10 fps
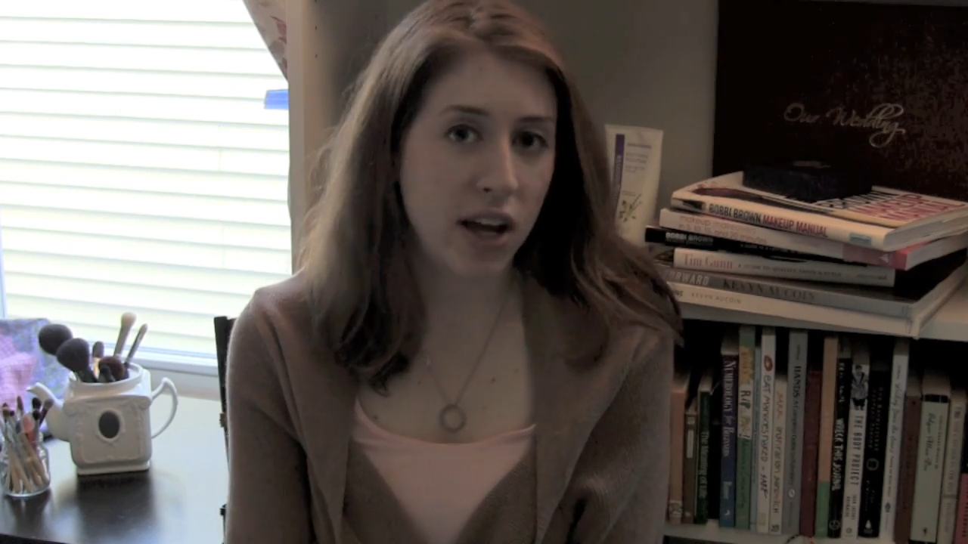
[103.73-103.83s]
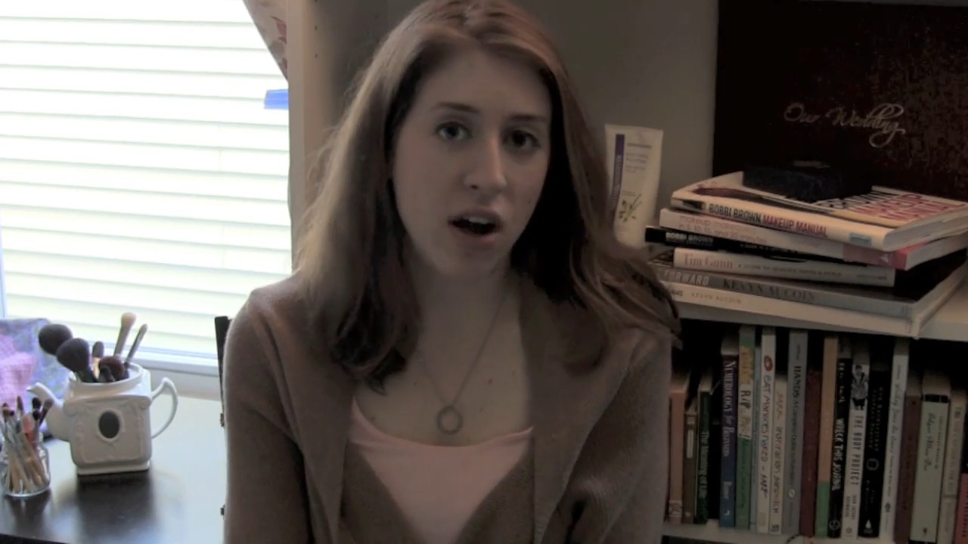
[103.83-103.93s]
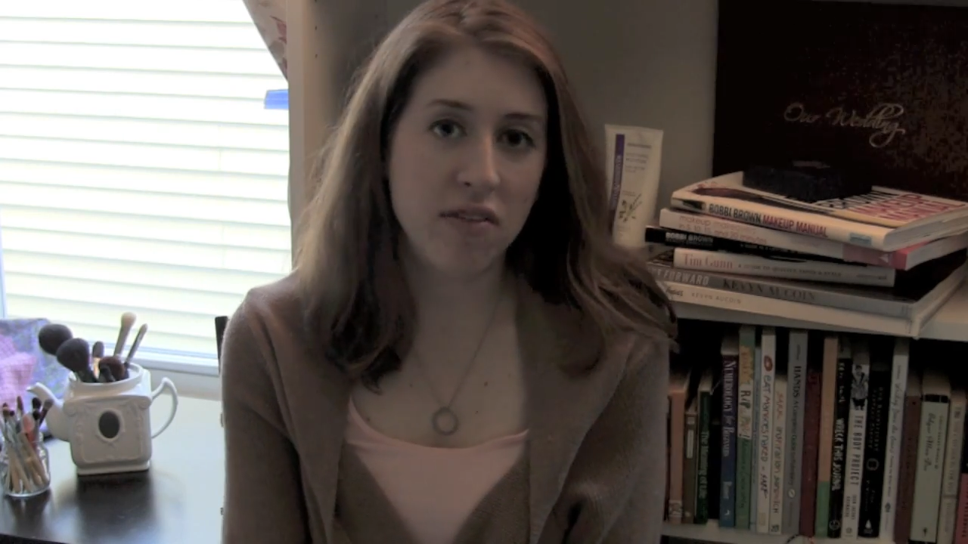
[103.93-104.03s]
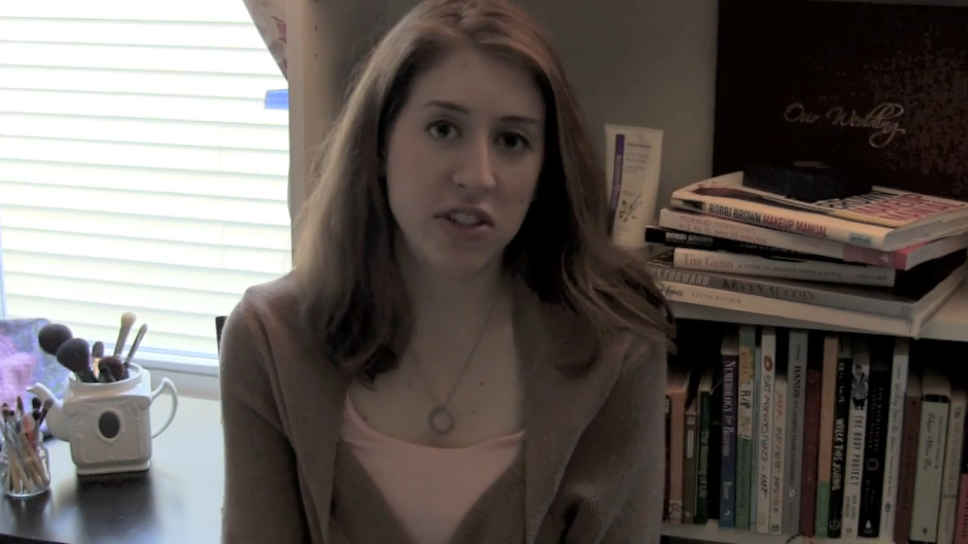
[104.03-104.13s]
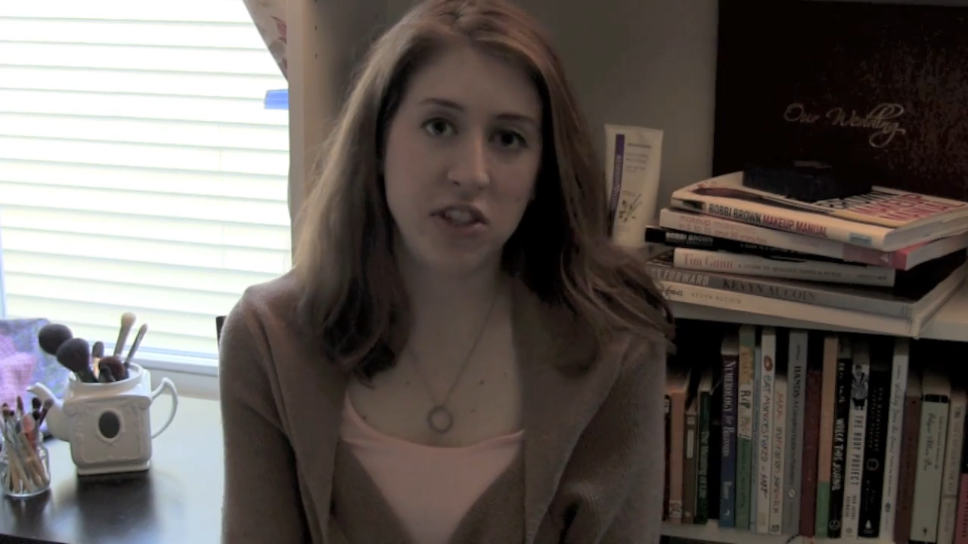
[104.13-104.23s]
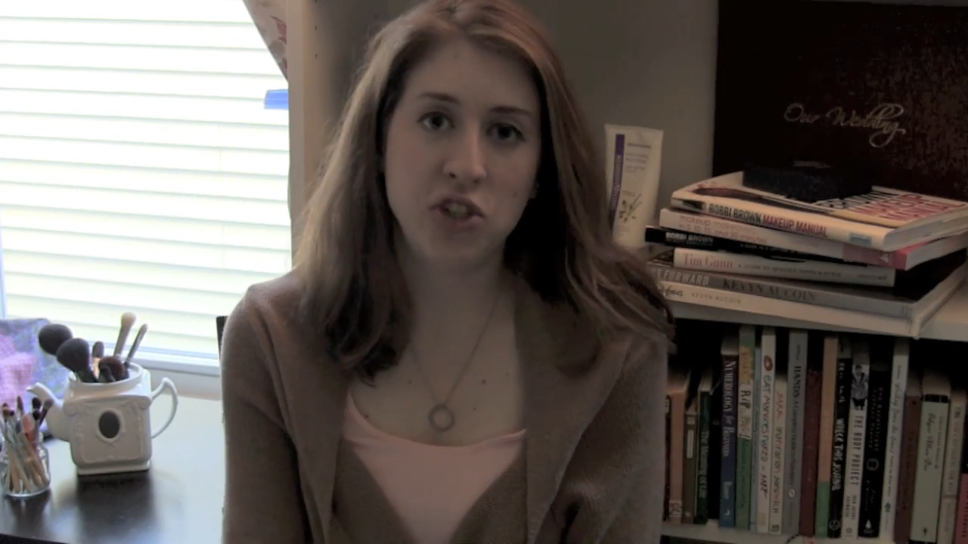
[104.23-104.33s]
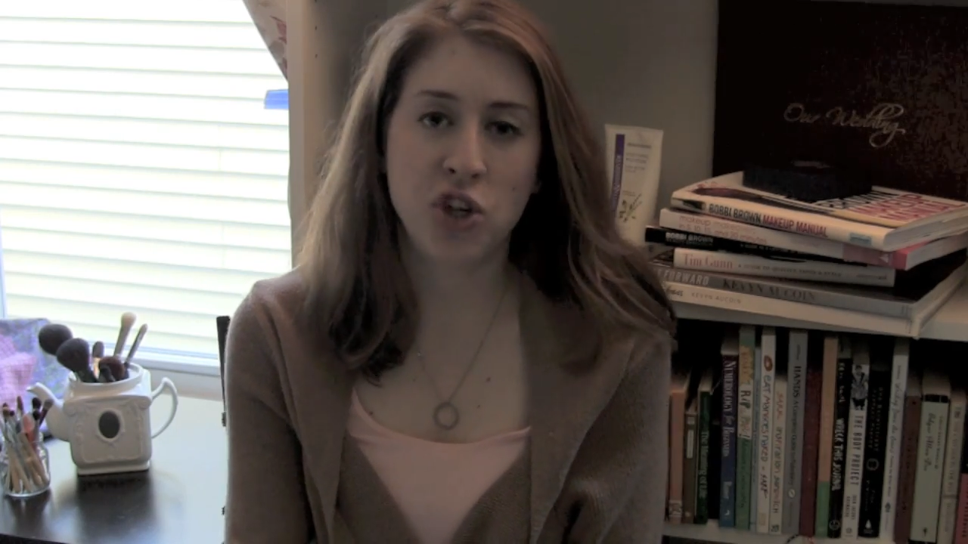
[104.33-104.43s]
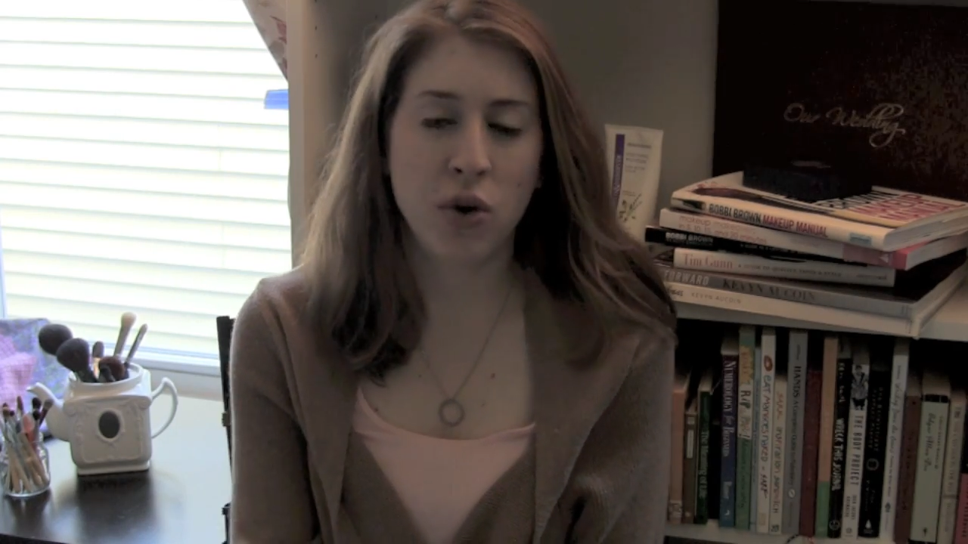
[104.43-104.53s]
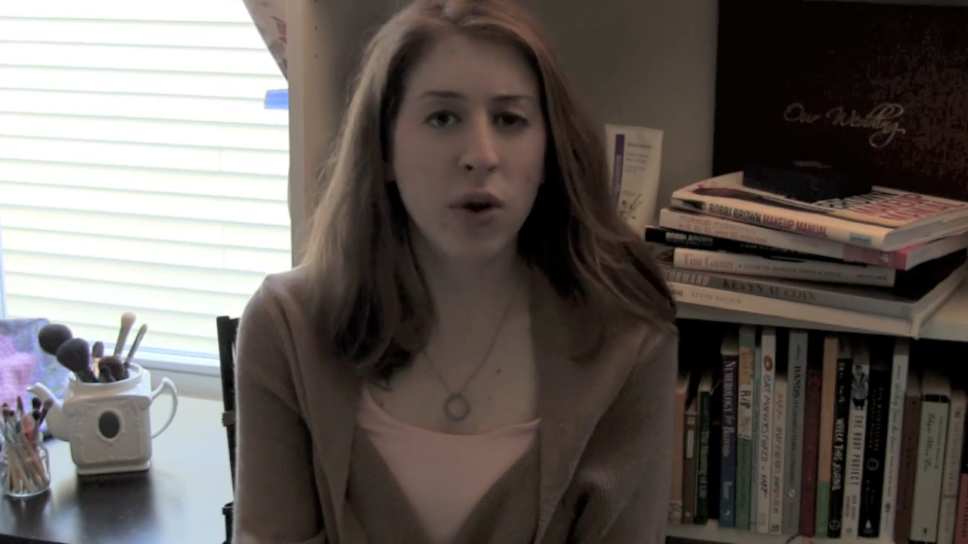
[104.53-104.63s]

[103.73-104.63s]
that conversation